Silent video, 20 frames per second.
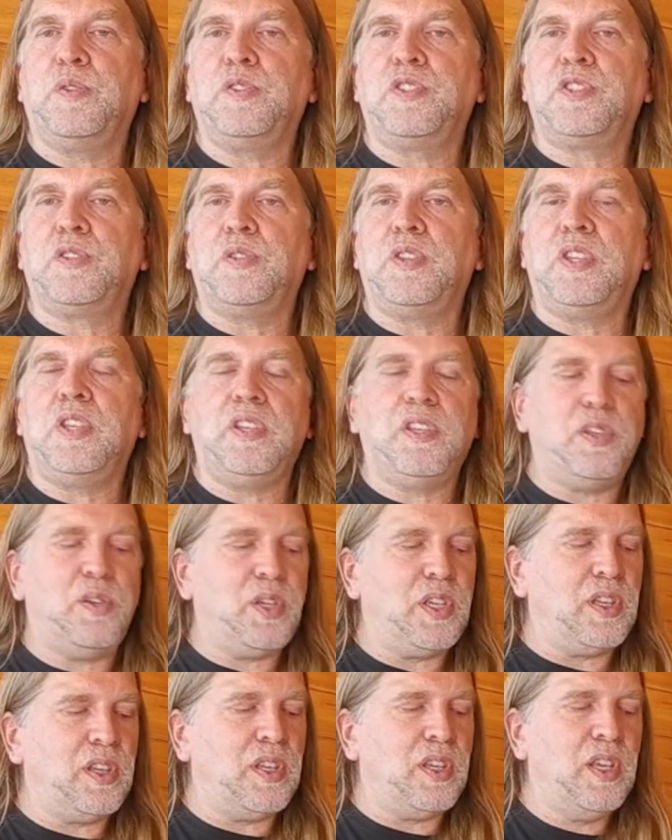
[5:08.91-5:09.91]
So then you
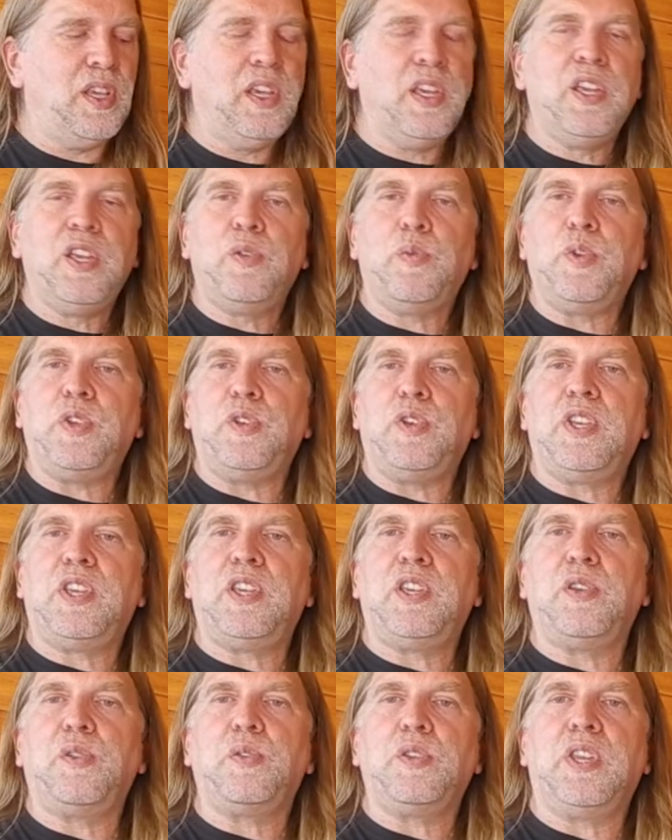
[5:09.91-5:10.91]
can, when you
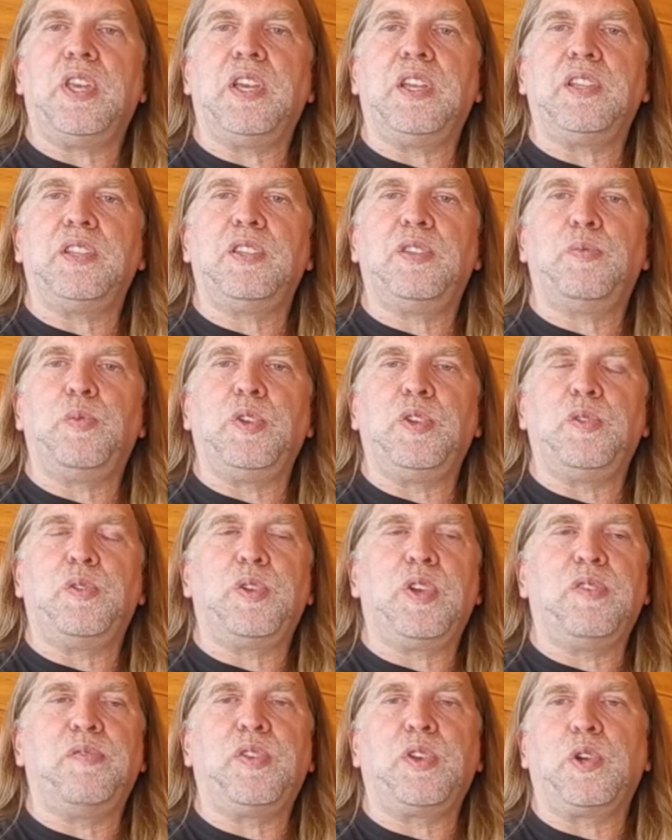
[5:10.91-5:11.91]
hear that, when you
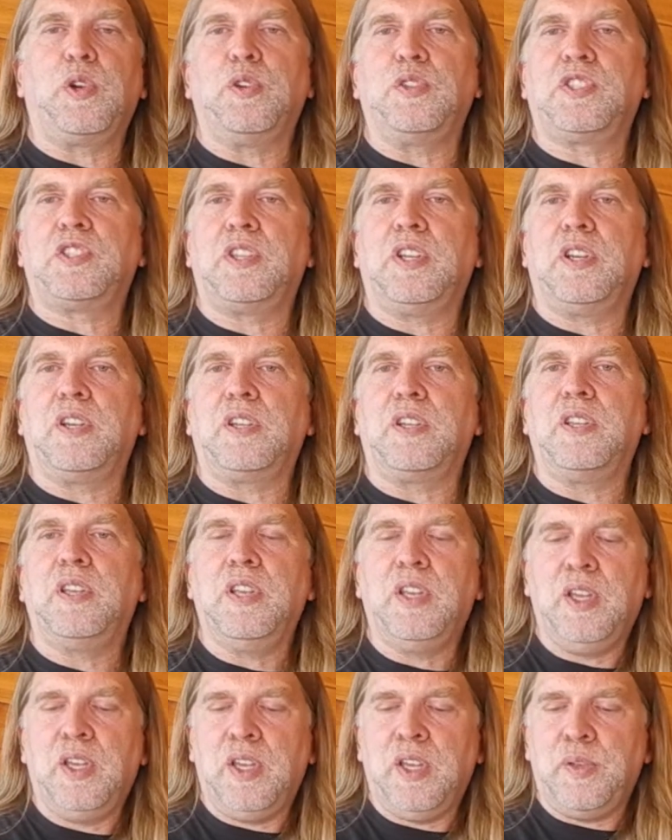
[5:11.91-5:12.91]
try to figure out a song,
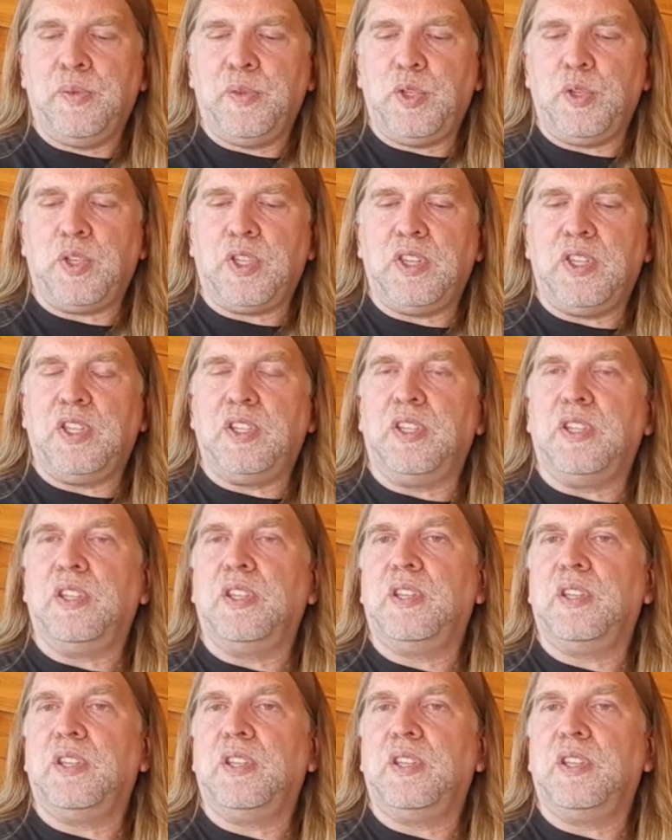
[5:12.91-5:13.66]
you can then